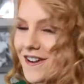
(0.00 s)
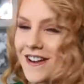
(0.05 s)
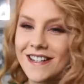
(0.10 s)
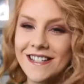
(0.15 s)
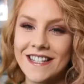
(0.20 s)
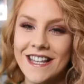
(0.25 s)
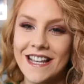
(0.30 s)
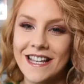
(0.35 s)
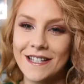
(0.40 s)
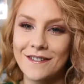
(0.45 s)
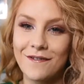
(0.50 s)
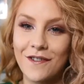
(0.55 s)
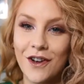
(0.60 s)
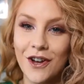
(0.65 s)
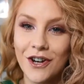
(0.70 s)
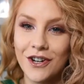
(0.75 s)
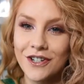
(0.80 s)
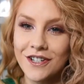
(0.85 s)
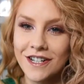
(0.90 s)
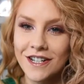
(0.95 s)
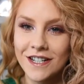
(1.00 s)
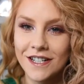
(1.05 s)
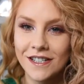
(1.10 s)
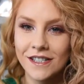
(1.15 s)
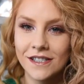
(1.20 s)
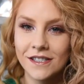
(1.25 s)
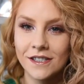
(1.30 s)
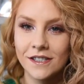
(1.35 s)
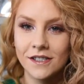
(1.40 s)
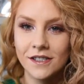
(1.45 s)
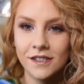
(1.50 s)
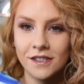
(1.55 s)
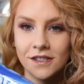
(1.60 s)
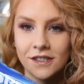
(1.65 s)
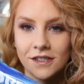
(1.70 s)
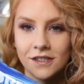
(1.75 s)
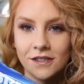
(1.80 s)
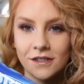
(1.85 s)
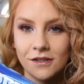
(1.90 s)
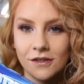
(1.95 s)
first thing is food.
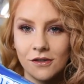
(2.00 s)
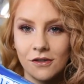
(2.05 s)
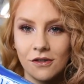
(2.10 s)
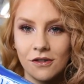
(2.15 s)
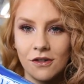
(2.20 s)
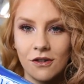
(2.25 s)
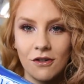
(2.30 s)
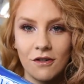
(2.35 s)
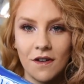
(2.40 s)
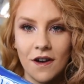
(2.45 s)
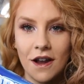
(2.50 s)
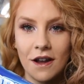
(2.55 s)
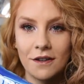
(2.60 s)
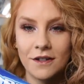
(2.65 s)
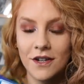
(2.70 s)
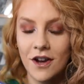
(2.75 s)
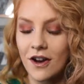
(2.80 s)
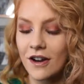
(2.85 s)
Oreos.